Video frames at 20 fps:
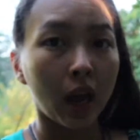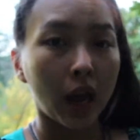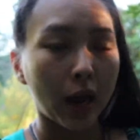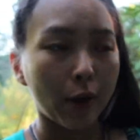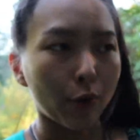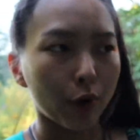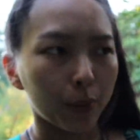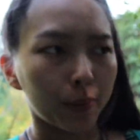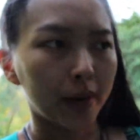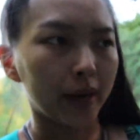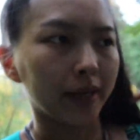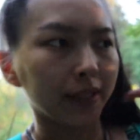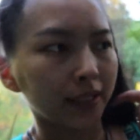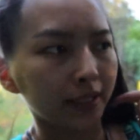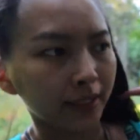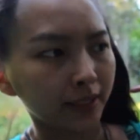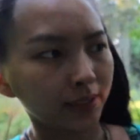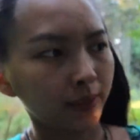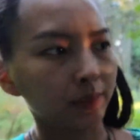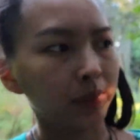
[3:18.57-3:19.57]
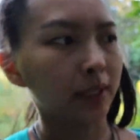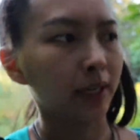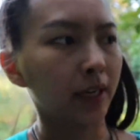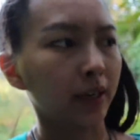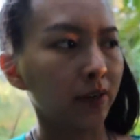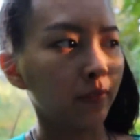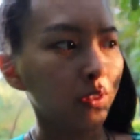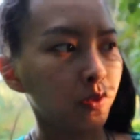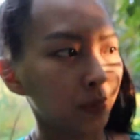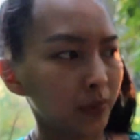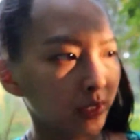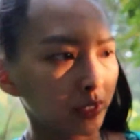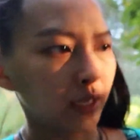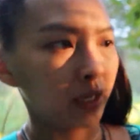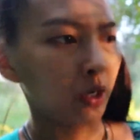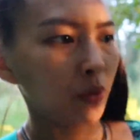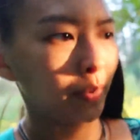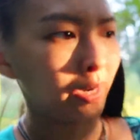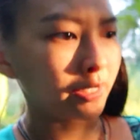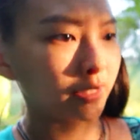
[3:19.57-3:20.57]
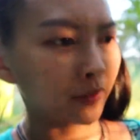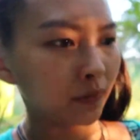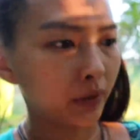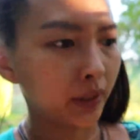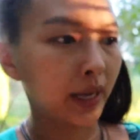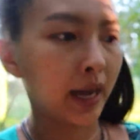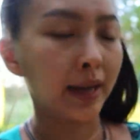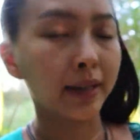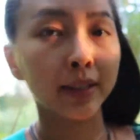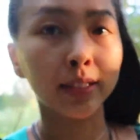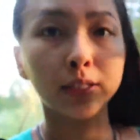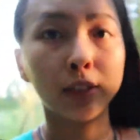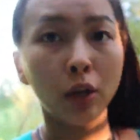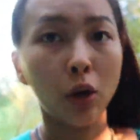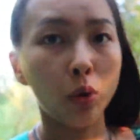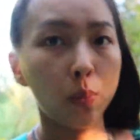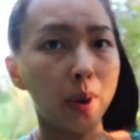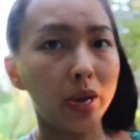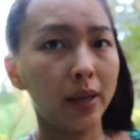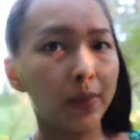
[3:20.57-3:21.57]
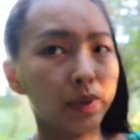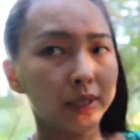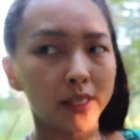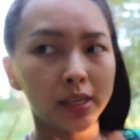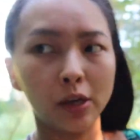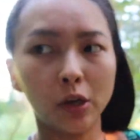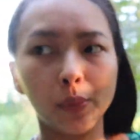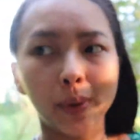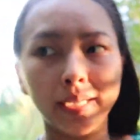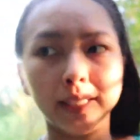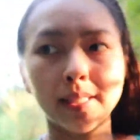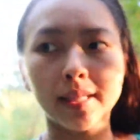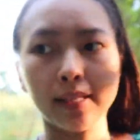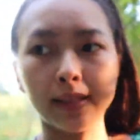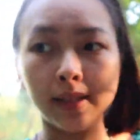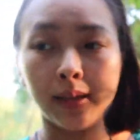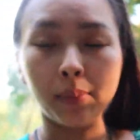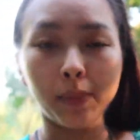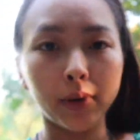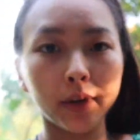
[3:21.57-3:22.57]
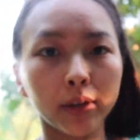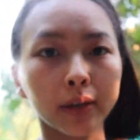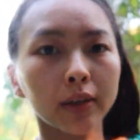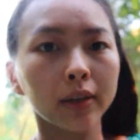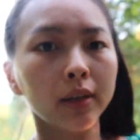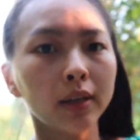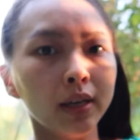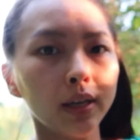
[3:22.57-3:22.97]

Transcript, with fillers: I wore pants because I'm scared of the mosquito bites. I've already had so many mosquito bites this summer.